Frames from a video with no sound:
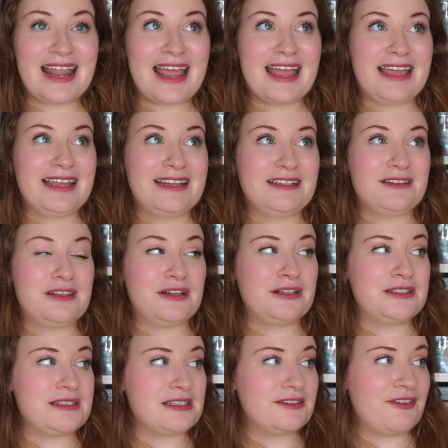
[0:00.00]
And there
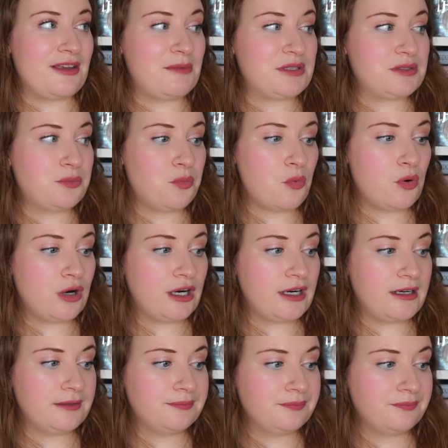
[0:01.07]
is this famous
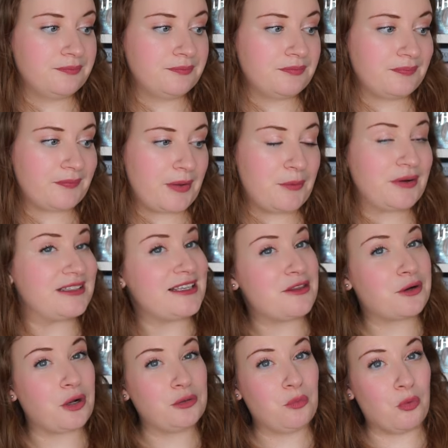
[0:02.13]
war, I want to say
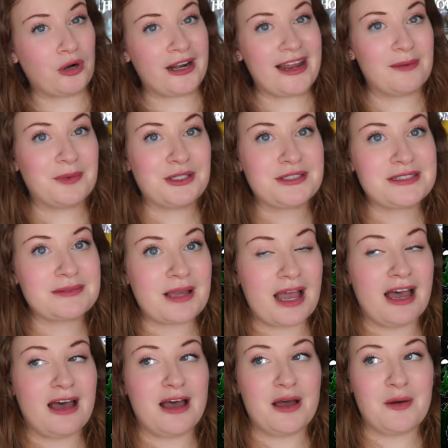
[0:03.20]
they're called Warhammers,
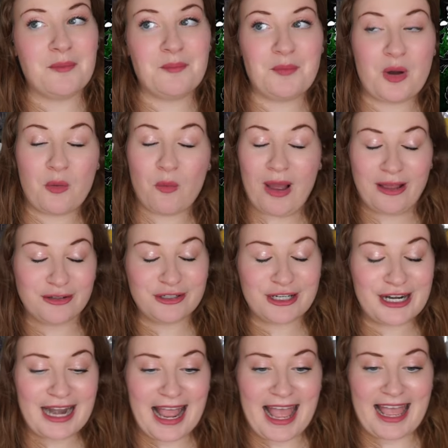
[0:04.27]

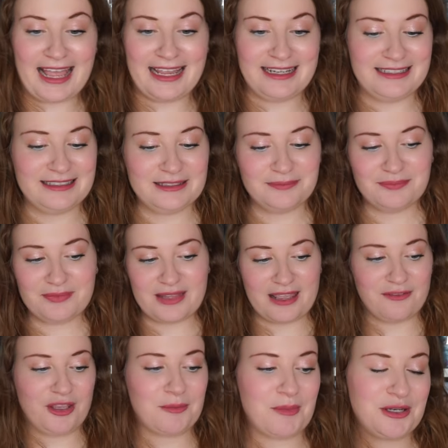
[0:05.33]
Wilder, and they
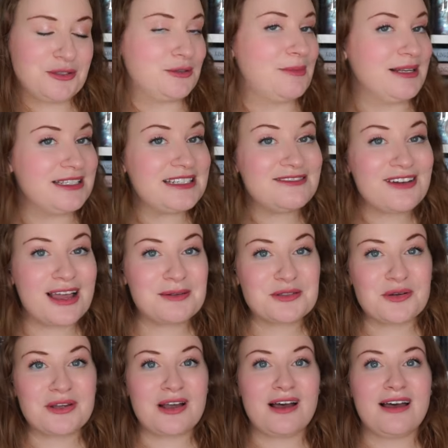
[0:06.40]
have like mentor-mentee vibes
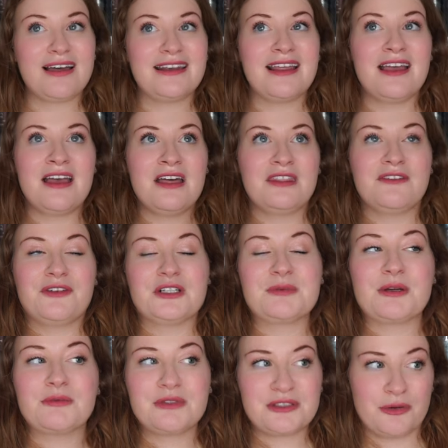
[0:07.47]
going on. The first
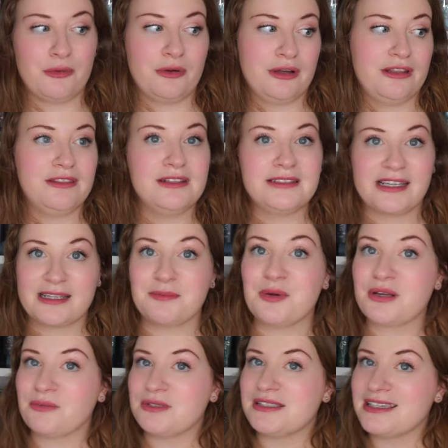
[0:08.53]
book was so good. The second
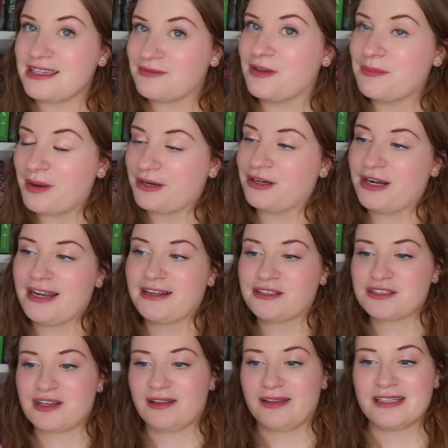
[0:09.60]
book was even better. It
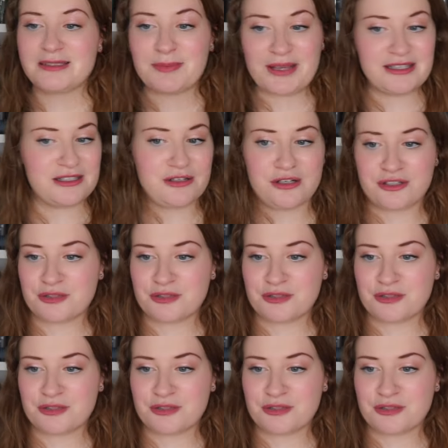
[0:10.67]
just got like spicier.